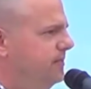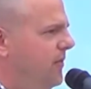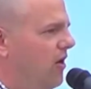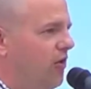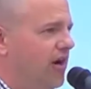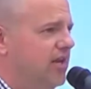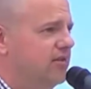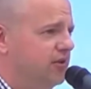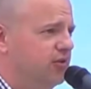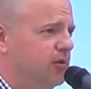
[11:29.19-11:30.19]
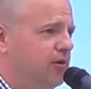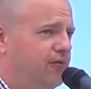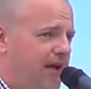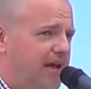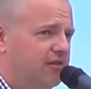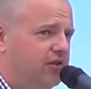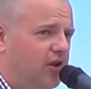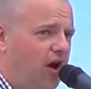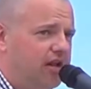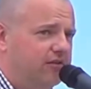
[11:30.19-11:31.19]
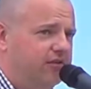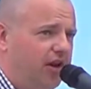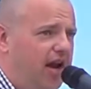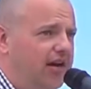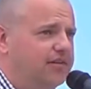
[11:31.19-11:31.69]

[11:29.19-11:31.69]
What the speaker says: Are there any Tilt-A-Whirl fans in the audience today?